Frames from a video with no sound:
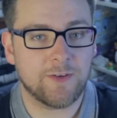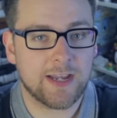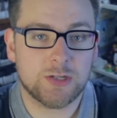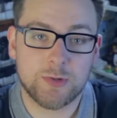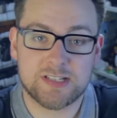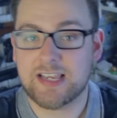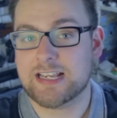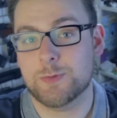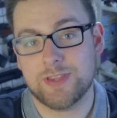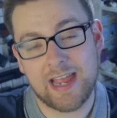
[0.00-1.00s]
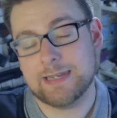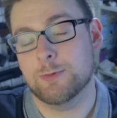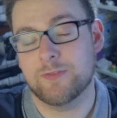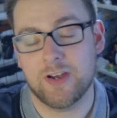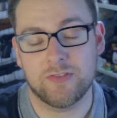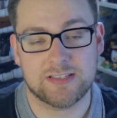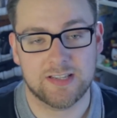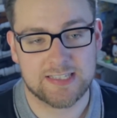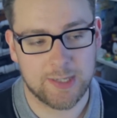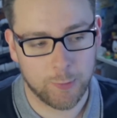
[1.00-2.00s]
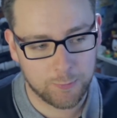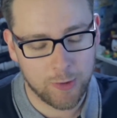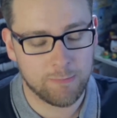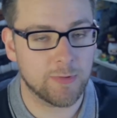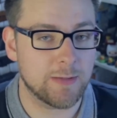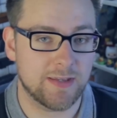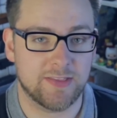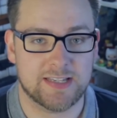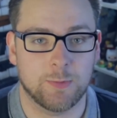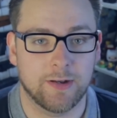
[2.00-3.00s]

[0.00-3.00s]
If I could do a sex with any movie on this list, it would probably be this